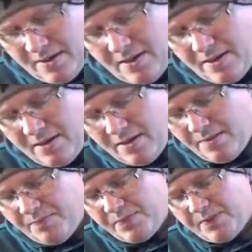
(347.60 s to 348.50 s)

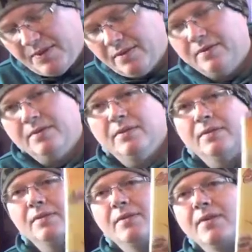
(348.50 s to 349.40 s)
Um,
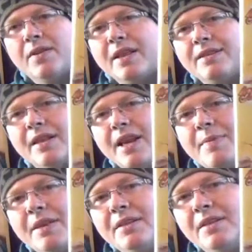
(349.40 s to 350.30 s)
another classic game,
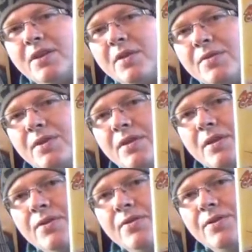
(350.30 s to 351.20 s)
Indiana Jones and the
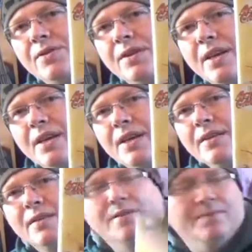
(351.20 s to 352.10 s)
Last Crusade.